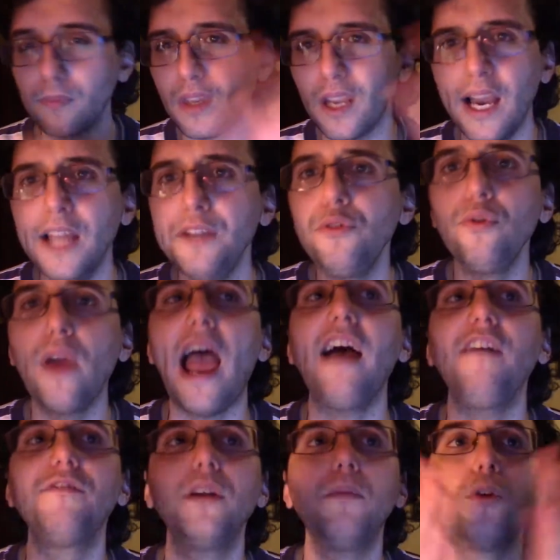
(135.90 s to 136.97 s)
and you
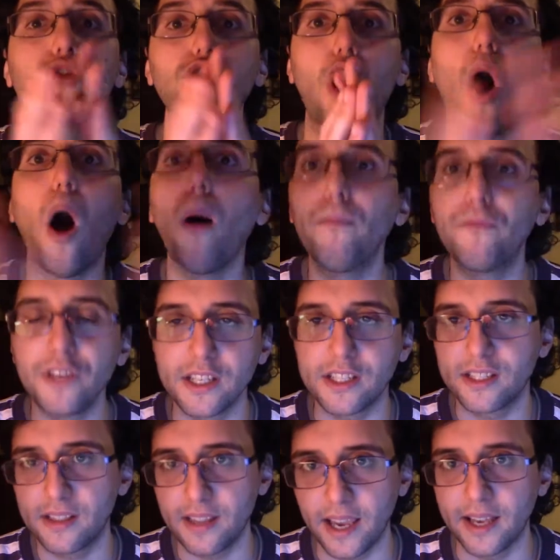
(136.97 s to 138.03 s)
have the most obvious
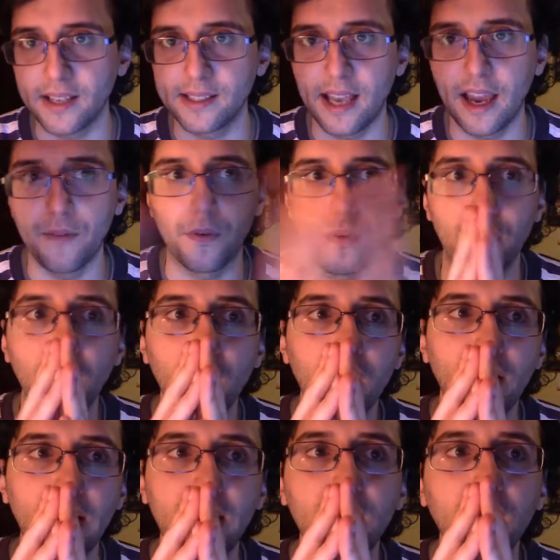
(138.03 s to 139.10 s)
things ever,
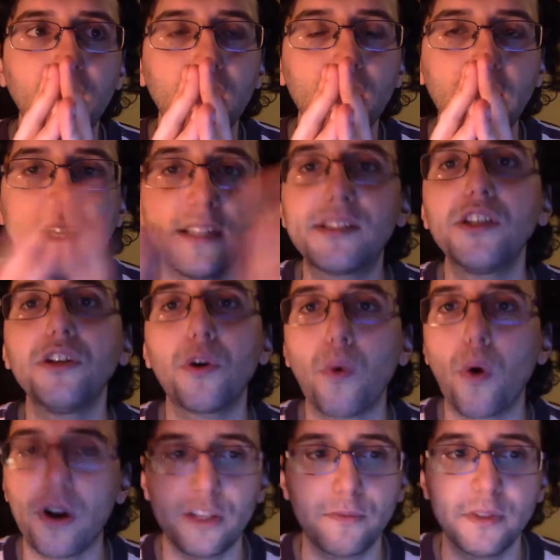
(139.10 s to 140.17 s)
like
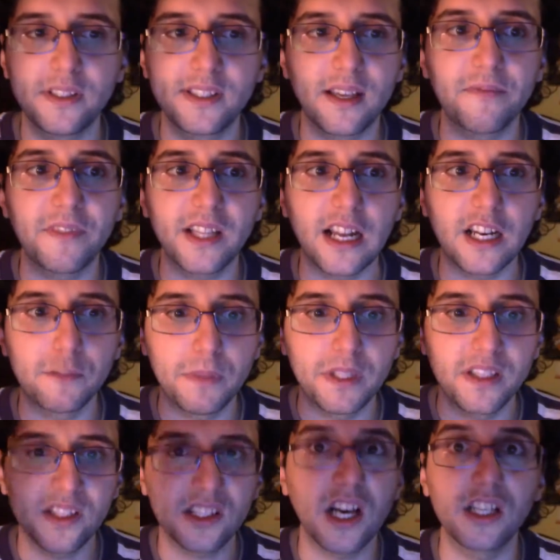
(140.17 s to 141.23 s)
Incineroar has been something that has been
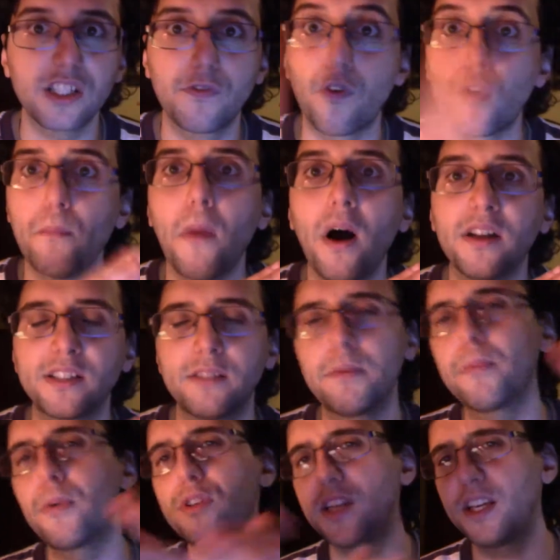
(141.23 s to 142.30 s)
discussed for months and
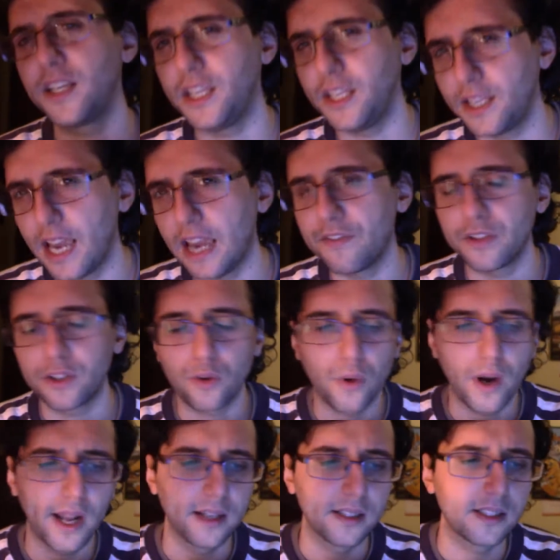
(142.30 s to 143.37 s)
people are saying he gave it
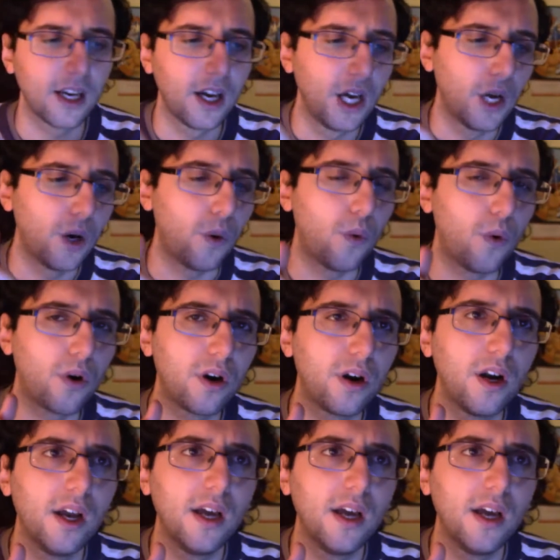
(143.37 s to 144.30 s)
credit, or